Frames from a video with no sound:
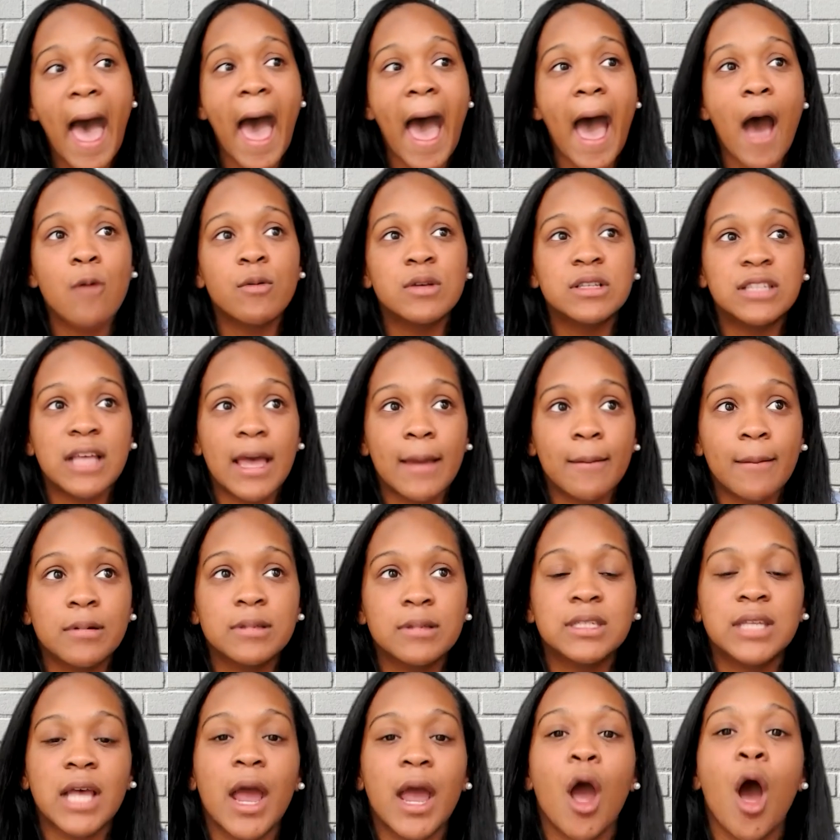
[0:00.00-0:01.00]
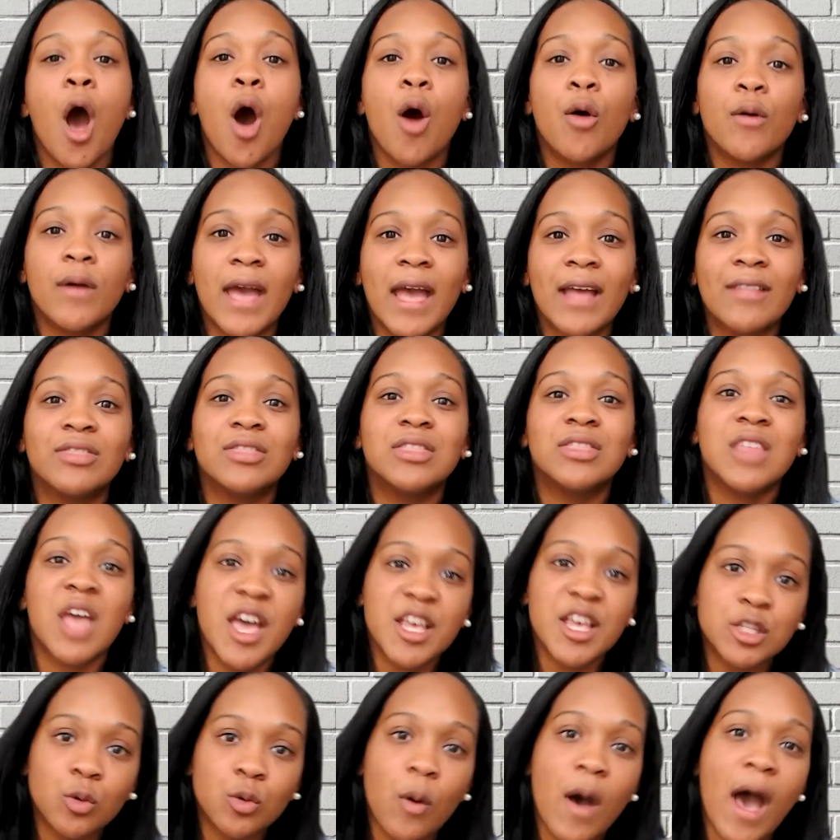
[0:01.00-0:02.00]
I was able to say, okay,
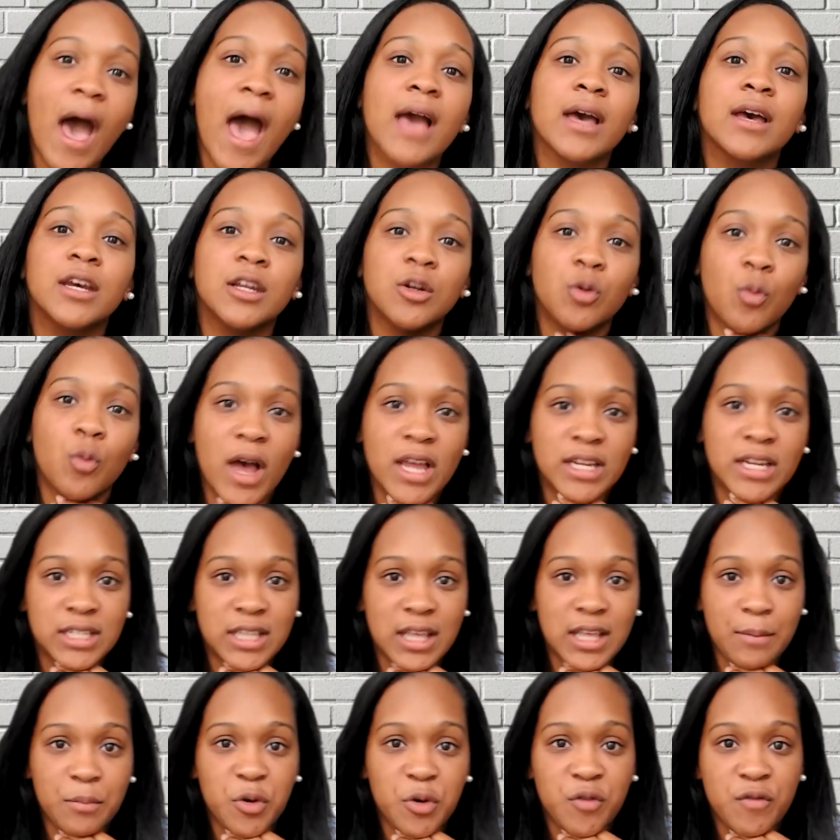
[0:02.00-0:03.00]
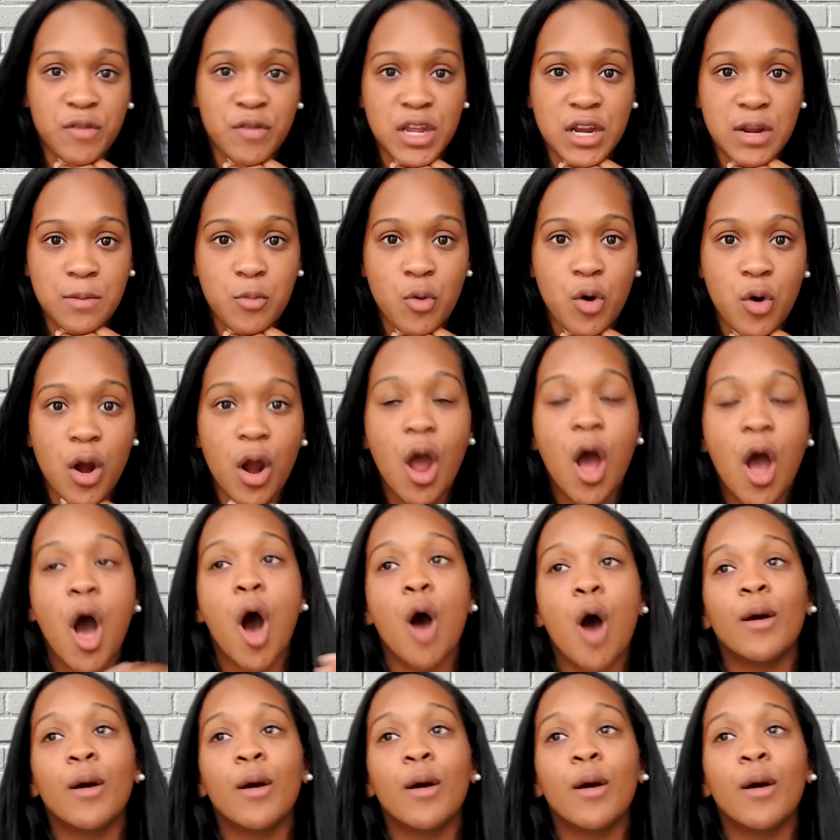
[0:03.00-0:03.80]
that's why I couldn't watch that movie anymore.